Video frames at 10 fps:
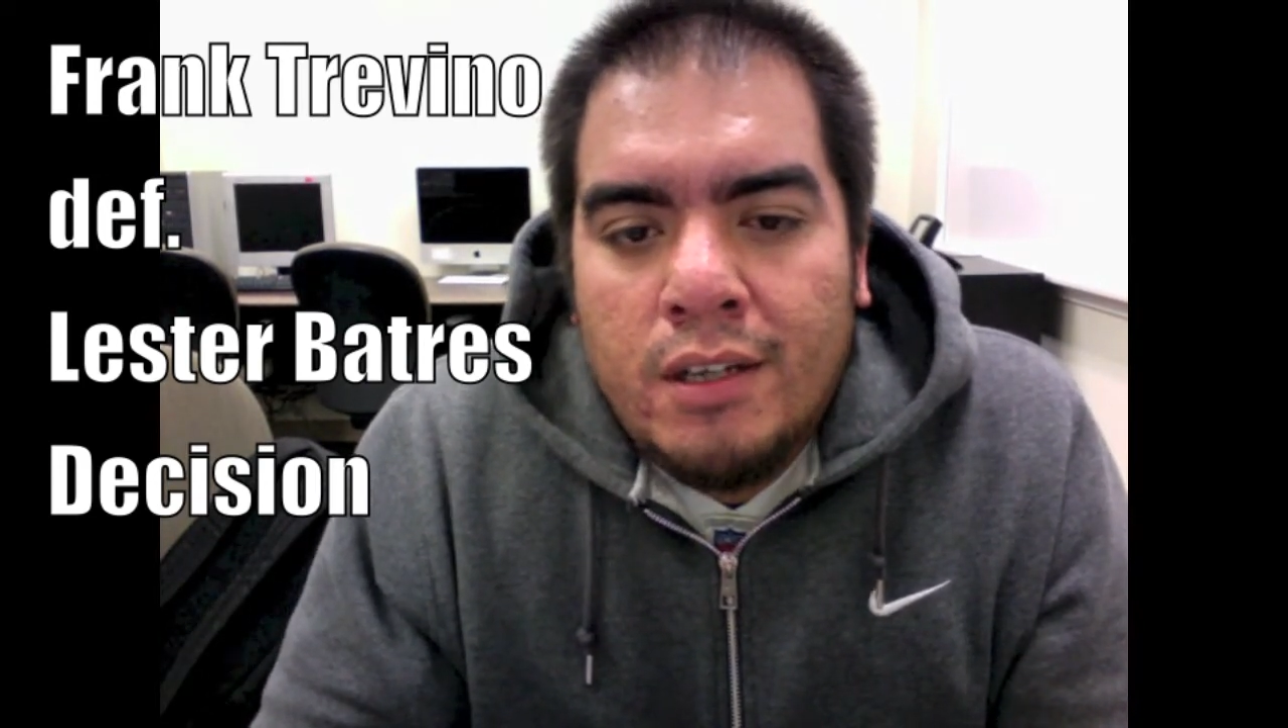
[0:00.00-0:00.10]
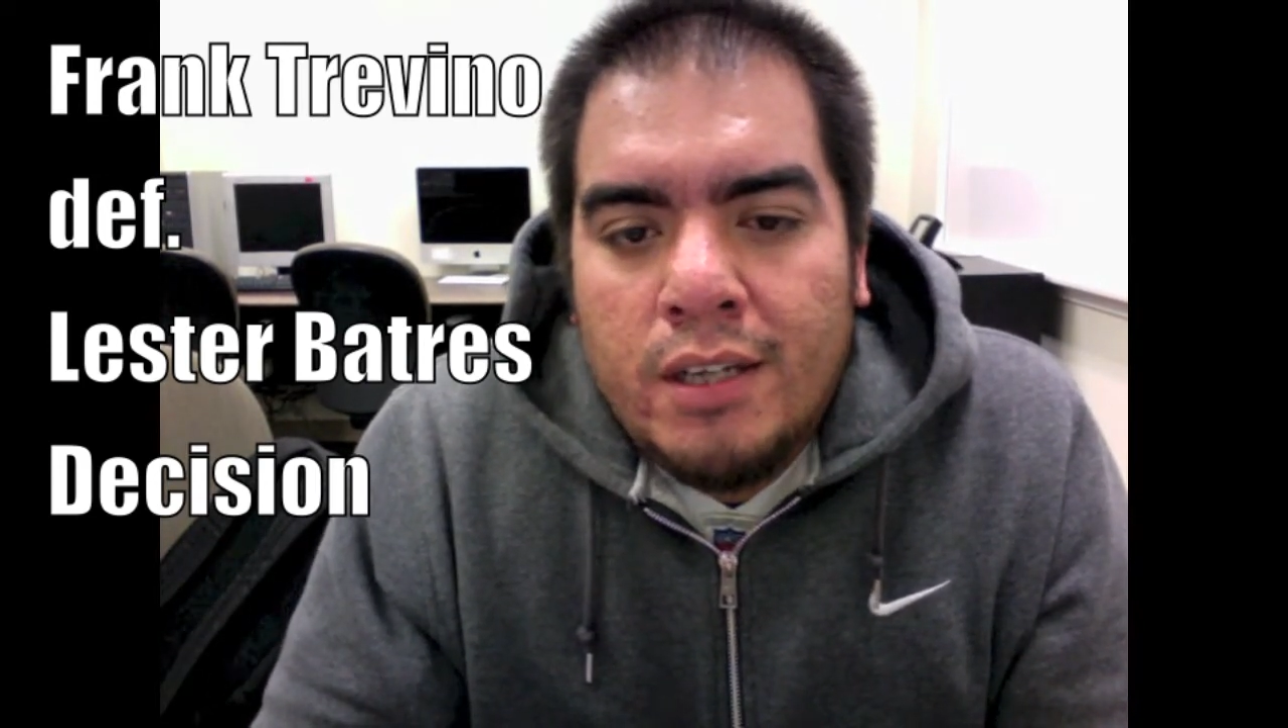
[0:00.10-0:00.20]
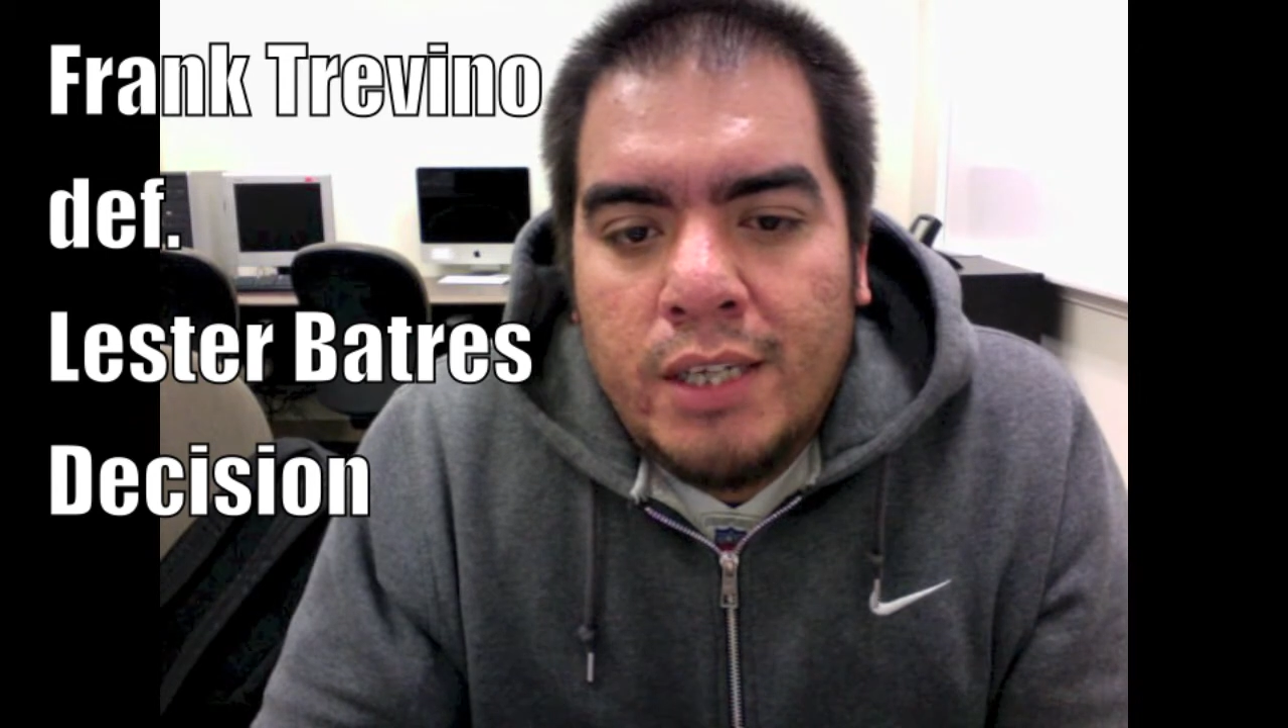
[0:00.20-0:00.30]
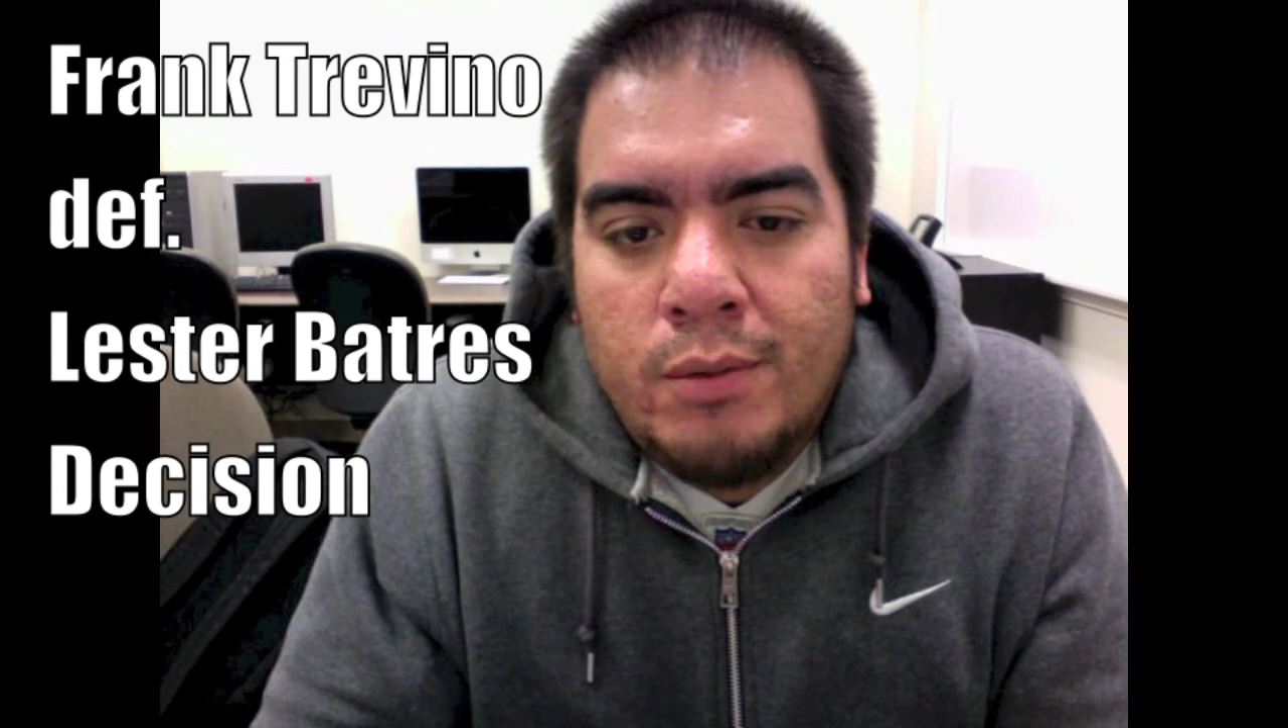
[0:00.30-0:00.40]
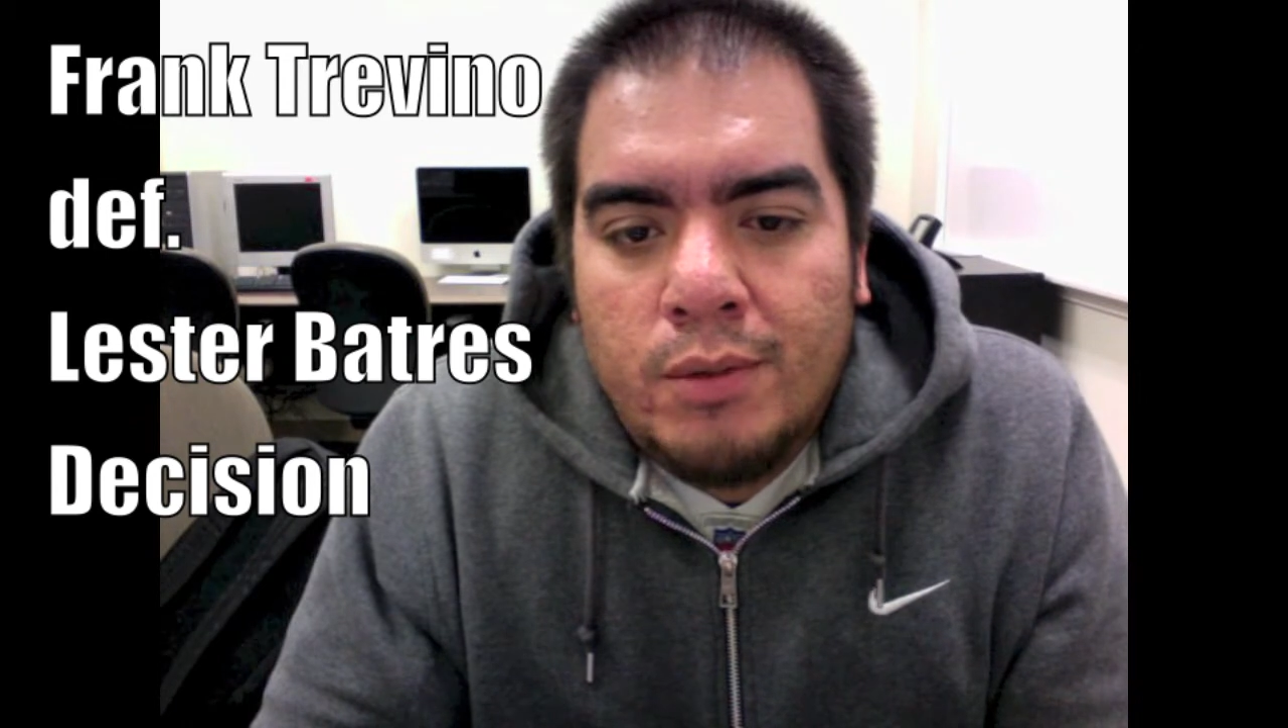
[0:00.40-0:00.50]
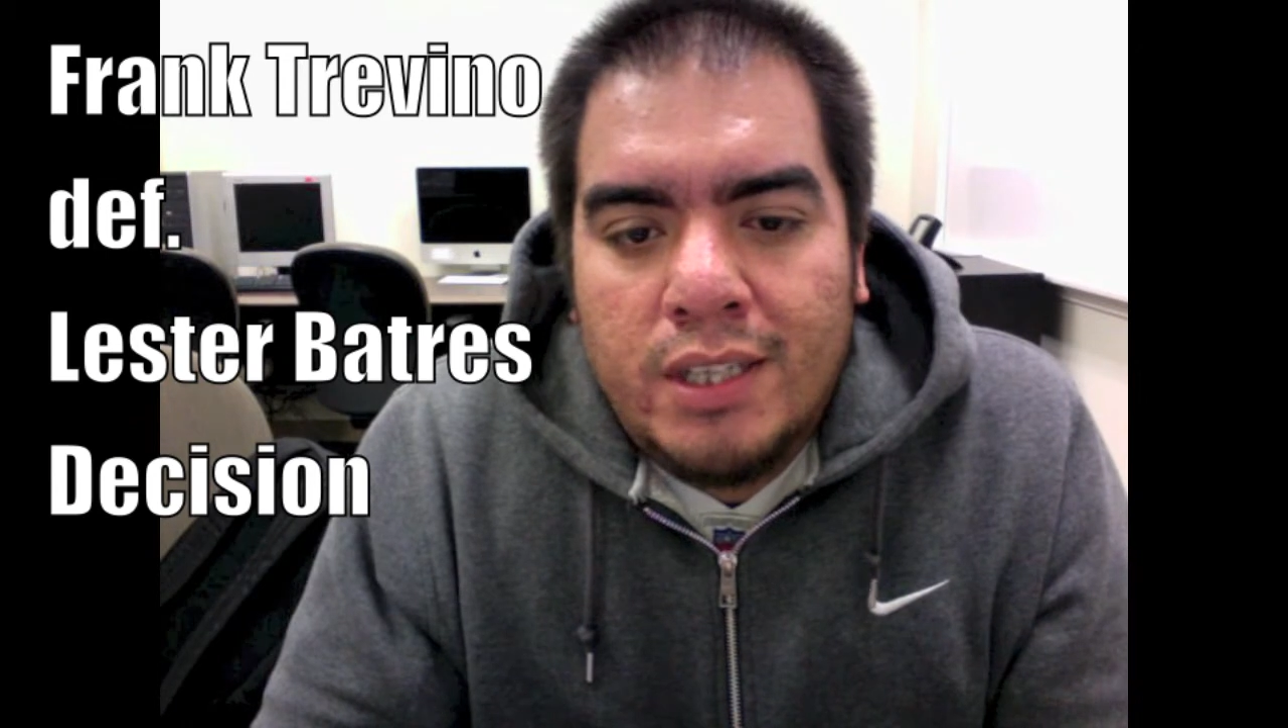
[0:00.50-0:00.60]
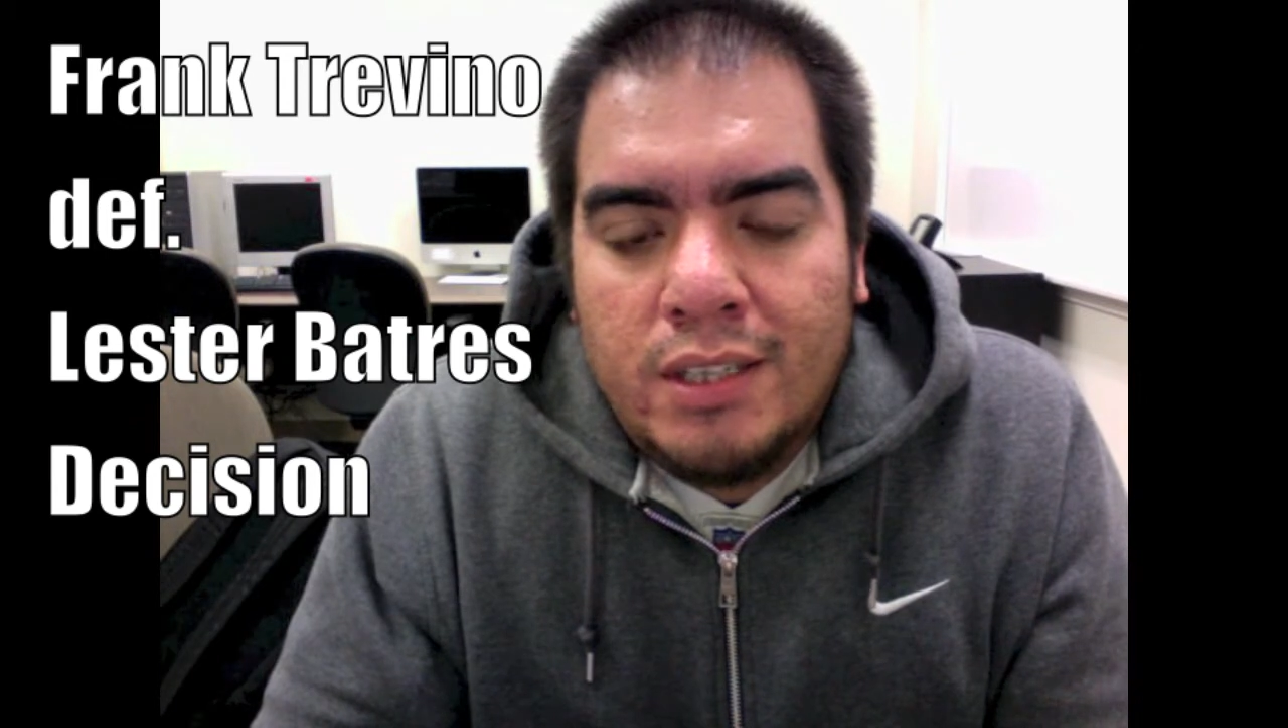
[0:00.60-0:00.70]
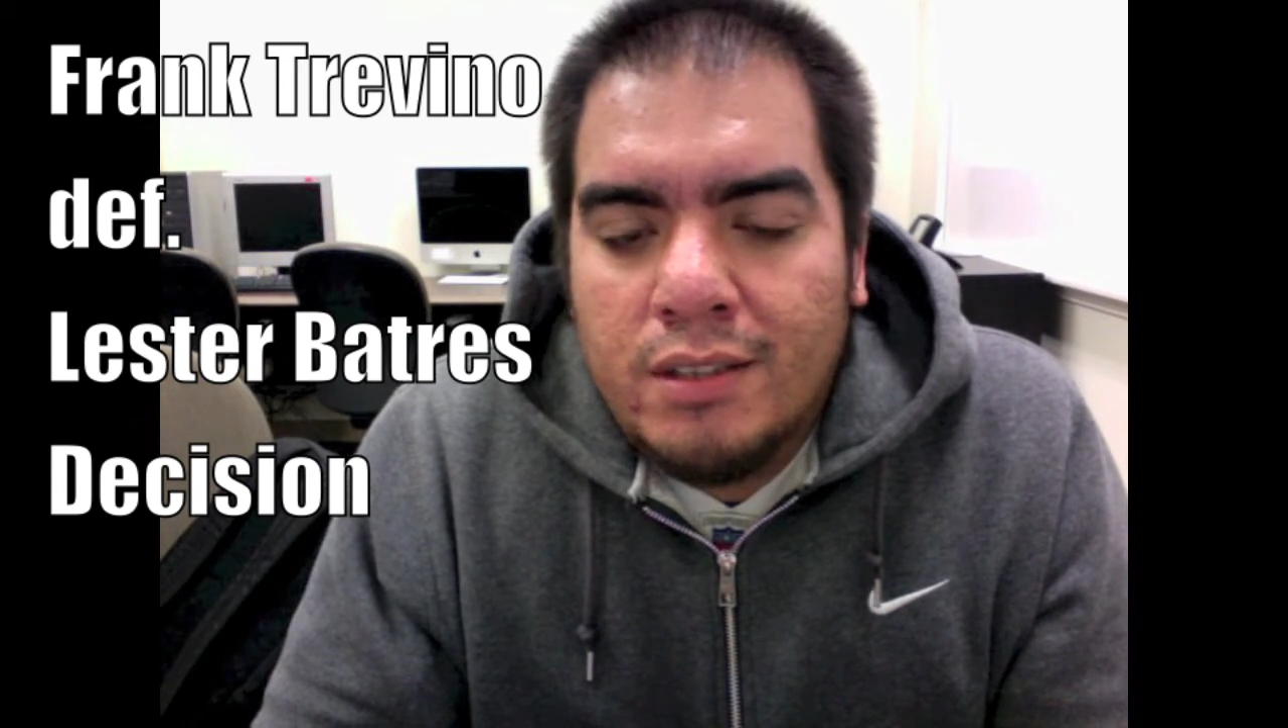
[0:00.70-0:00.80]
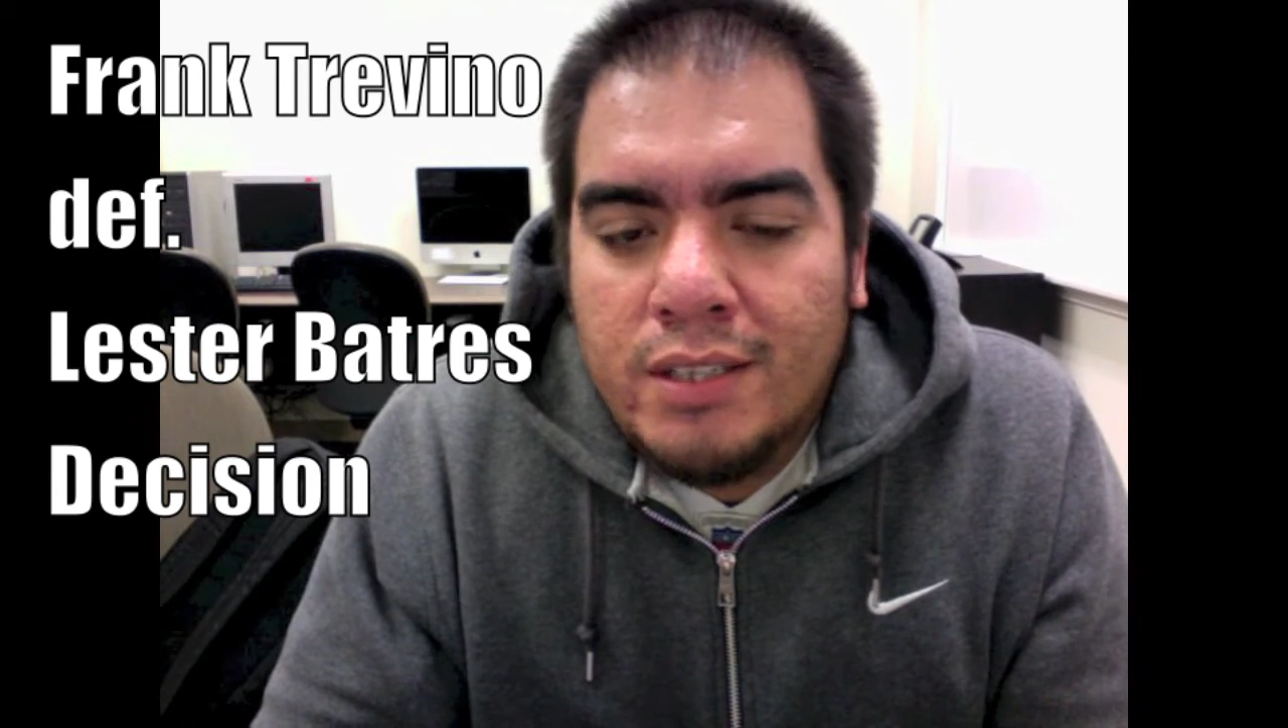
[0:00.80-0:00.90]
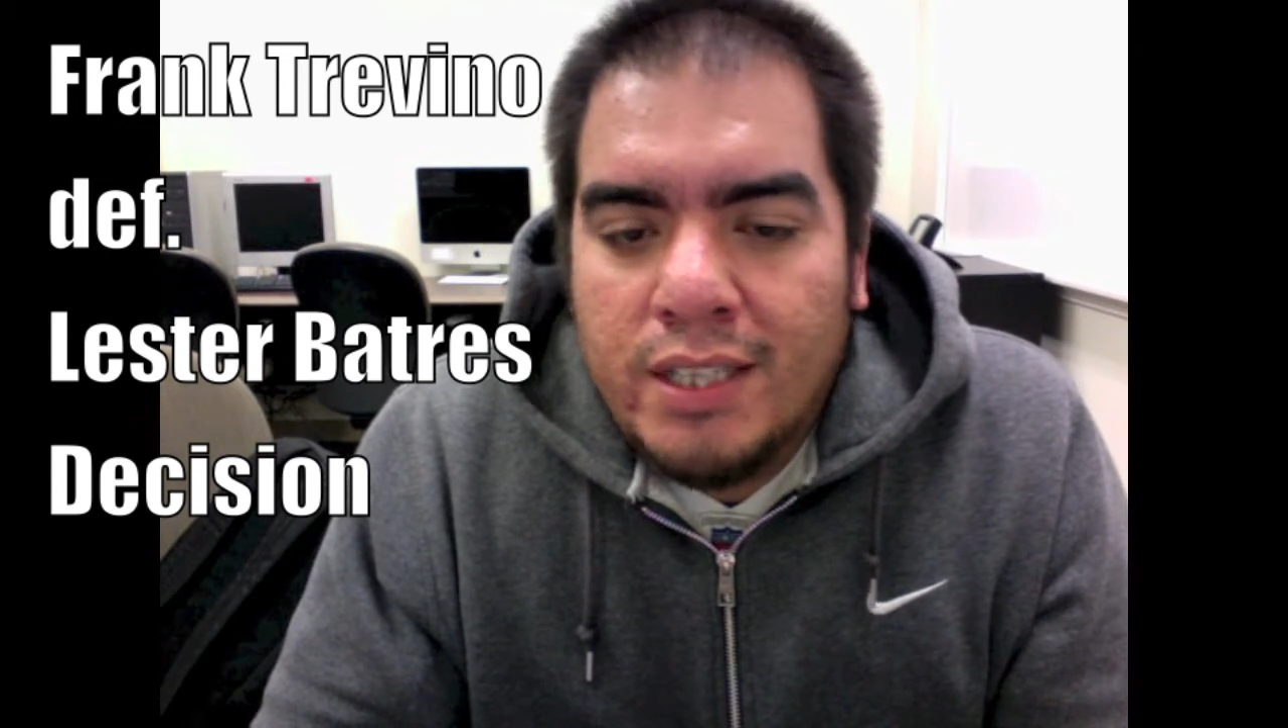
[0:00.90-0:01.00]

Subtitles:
He would get the